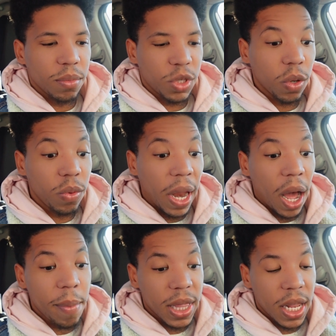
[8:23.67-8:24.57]
So
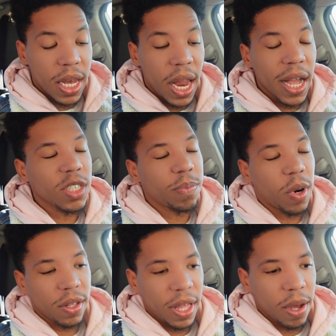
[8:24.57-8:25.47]
now I'm at the next
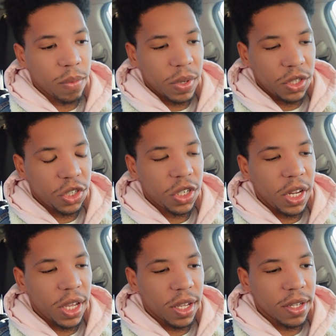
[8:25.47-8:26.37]
part of that, which
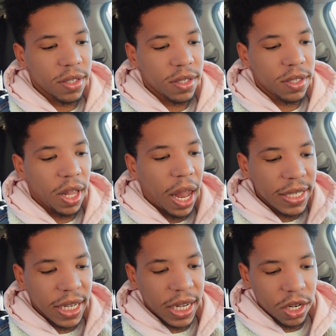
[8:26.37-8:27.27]
is the
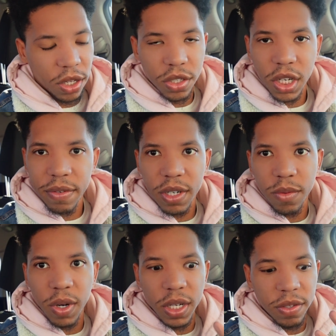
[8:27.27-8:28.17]
last thing I did on the server
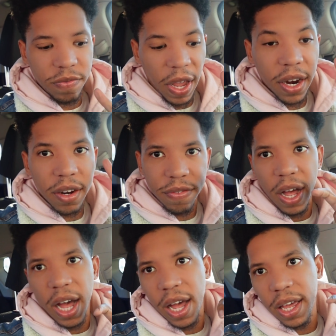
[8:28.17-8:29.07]
was
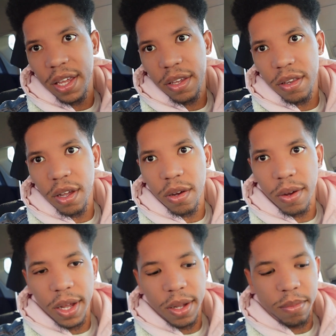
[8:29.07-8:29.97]
verify,
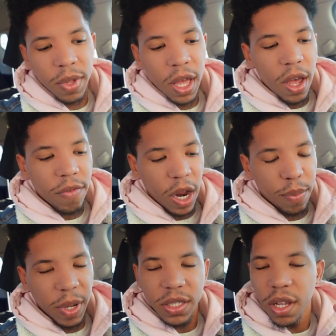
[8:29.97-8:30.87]

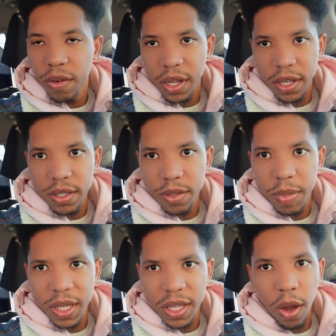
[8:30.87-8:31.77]
Firebase tokens.
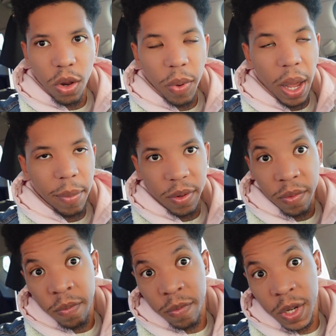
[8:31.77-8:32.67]
But the only way I'm
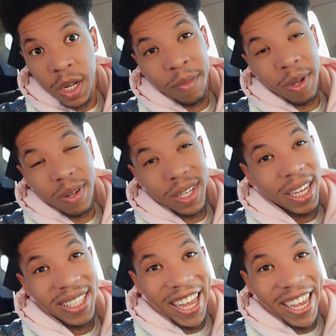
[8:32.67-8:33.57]
really going to be able to
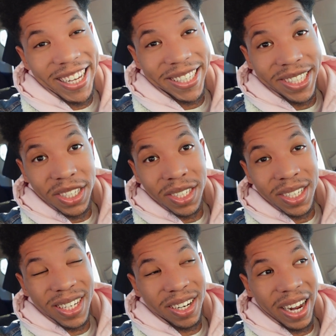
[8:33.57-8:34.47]
test that is to
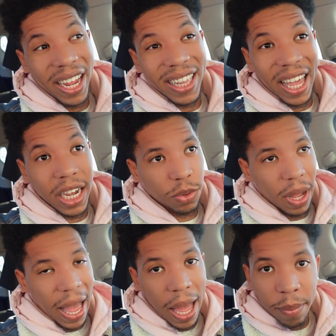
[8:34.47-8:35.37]
create the actual
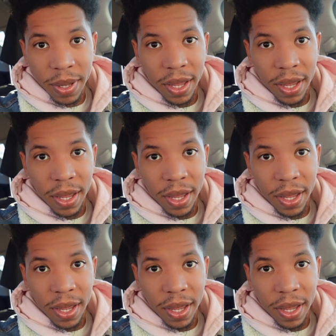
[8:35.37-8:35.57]
app